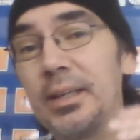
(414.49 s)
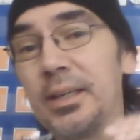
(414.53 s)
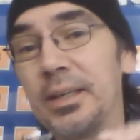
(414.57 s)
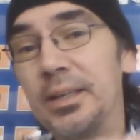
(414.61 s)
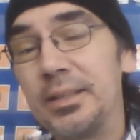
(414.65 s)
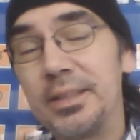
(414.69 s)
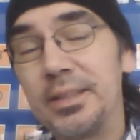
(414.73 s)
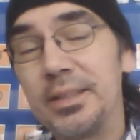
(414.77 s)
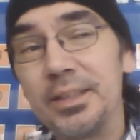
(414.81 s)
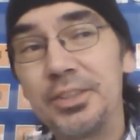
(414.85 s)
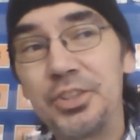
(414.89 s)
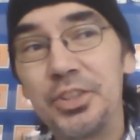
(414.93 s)

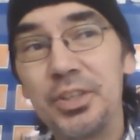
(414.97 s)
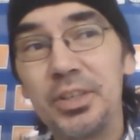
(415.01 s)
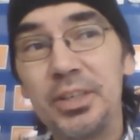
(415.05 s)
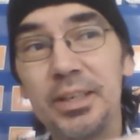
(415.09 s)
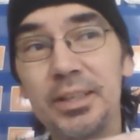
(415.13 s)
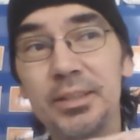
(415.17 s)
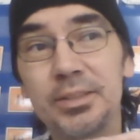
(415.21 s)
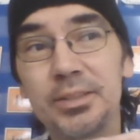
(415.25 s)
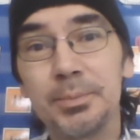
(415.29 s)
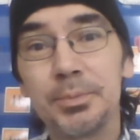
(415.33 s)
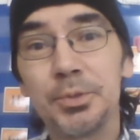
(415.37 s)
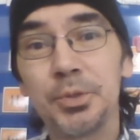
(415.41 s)
addition
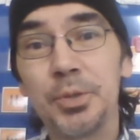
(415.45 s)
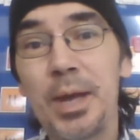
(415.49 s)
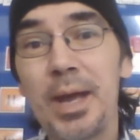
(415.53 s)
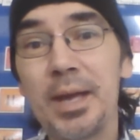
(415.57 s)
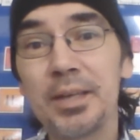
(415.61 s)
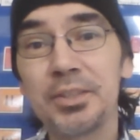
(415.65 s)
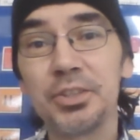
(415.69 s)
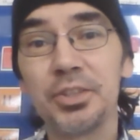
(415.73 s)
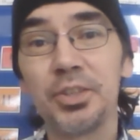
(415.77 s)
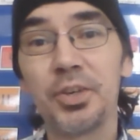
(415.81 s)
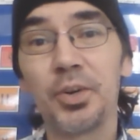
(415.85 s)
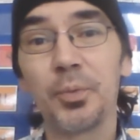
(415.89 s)
and
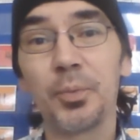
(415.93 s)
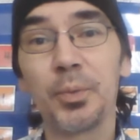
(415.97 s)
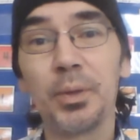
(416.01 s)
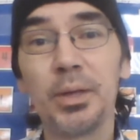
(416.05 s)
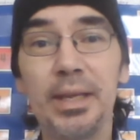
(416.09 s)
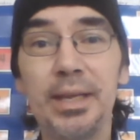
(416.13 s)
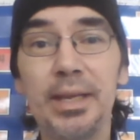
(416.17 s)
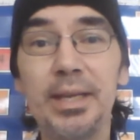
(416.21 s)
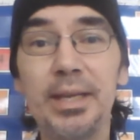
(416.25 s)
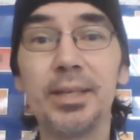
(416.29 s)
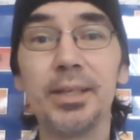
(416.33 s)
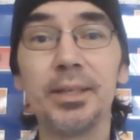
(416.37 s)
subtraction are
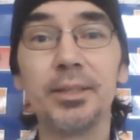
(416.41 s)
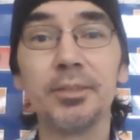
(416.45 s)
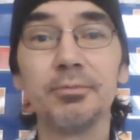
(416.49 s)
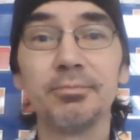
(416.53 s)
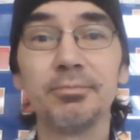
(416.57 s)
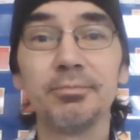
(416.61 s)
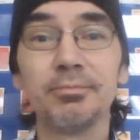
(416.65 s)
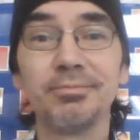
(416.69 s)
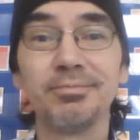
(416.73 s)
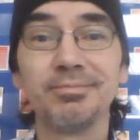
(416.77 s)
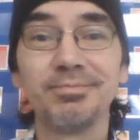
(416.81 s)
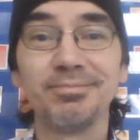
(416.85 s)
related,
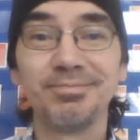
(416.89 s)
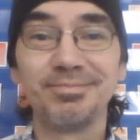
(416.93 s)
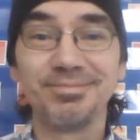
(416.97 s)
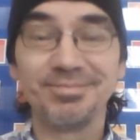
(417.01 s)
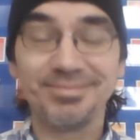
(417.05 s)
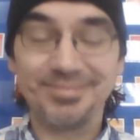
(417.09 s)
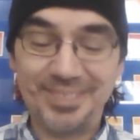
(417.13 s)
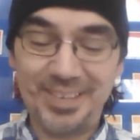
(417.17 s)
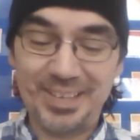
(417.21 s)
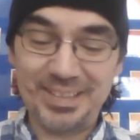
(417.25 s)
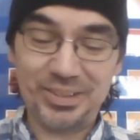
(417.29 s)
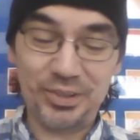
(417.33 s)

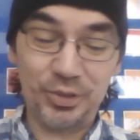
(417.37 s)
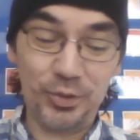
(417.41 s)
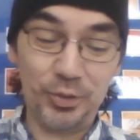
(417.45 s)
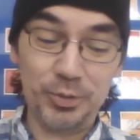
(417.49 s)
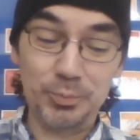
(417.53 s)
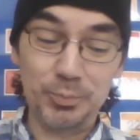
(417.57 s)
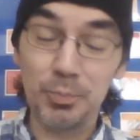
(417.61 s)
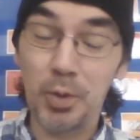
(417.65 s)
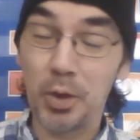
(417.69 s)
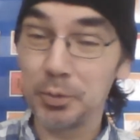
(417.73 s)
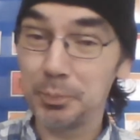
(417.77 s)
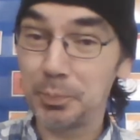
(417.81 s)
right? So
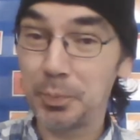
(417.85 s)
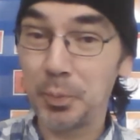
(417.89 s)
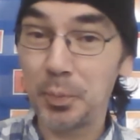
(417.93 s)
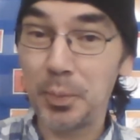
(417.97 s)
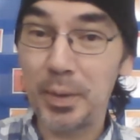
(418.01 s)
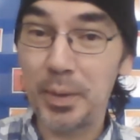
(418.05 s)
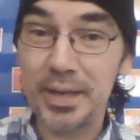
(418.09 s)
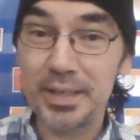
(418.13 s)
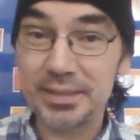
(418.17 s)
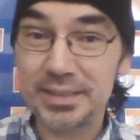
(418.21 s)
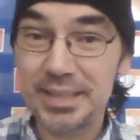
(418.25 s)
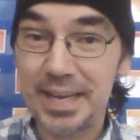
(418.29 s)
there's multiple
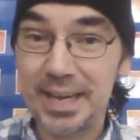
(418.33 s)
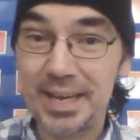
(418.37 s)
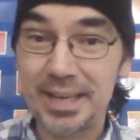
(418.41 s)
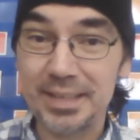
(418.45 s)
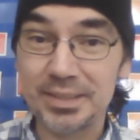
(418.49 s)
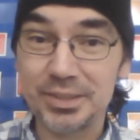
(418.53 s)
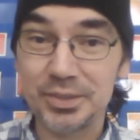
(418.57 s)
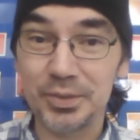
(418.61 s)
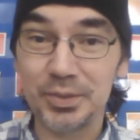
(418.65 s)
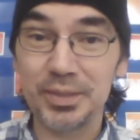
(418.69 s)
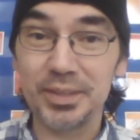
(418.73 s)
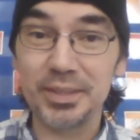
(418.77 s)
ways to
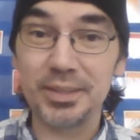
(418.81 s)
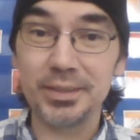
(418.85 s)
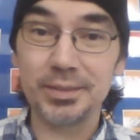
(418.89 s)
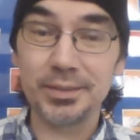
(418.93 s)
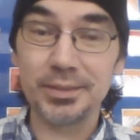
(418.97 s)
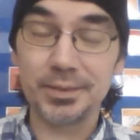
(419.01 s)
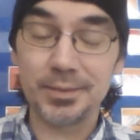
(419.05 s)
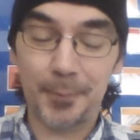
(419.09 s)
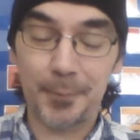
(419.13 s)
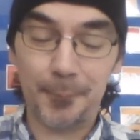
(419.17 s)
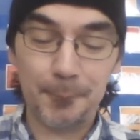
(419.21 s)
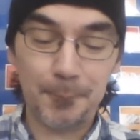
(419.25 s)
answer
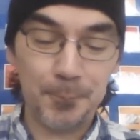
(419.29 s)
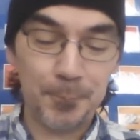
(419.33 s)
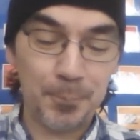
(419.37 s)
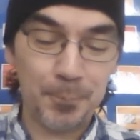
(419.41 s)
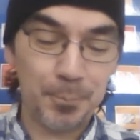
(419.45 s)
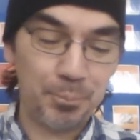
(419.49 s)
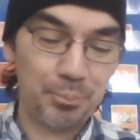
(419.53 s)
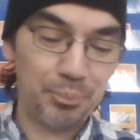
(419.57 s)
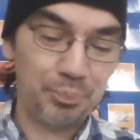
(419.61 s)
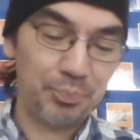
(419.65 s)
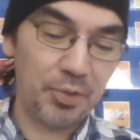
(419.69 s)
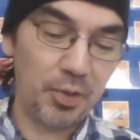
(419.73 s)
these.
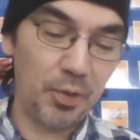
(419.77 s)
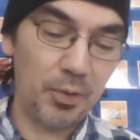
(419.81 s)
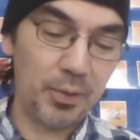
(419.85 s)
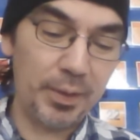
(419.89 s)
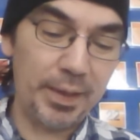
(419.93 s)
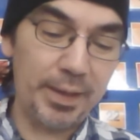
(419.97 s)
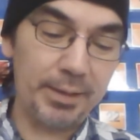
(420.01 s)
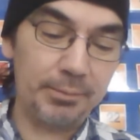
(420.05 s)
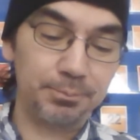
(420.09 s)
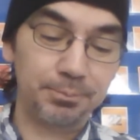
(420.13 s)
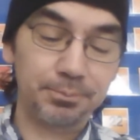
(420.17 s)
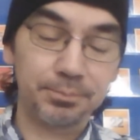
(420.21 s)

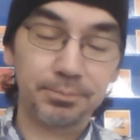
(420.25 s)
Okay.